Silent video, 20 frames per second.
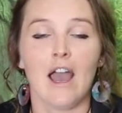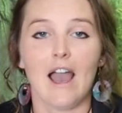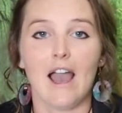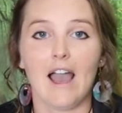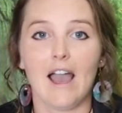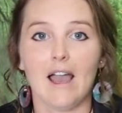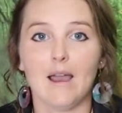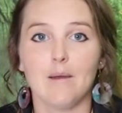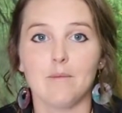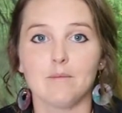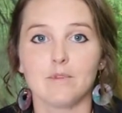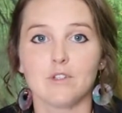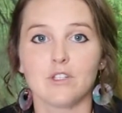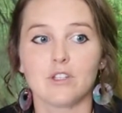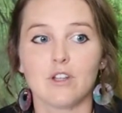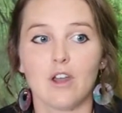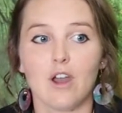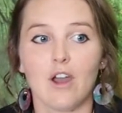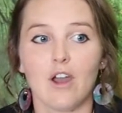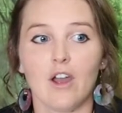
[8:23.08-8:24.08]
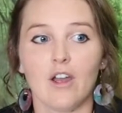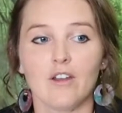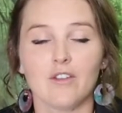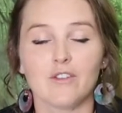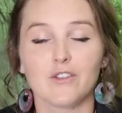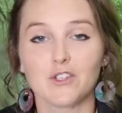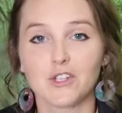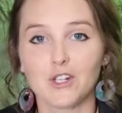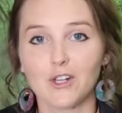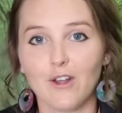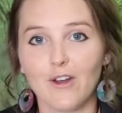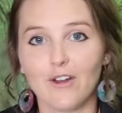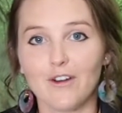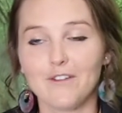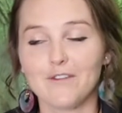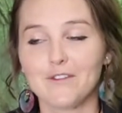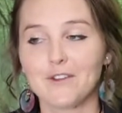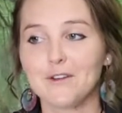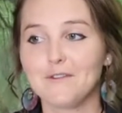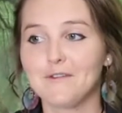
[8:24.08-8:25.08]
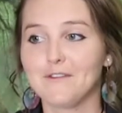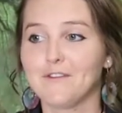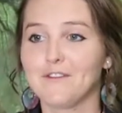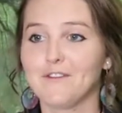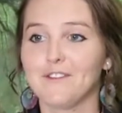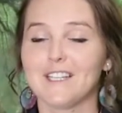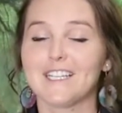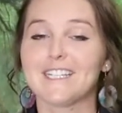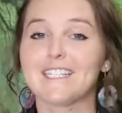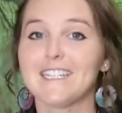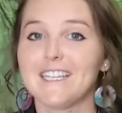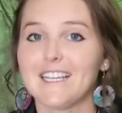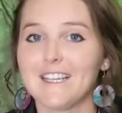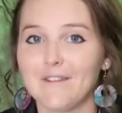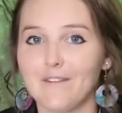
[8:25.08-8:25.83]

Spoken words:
So there's a lot of conflicting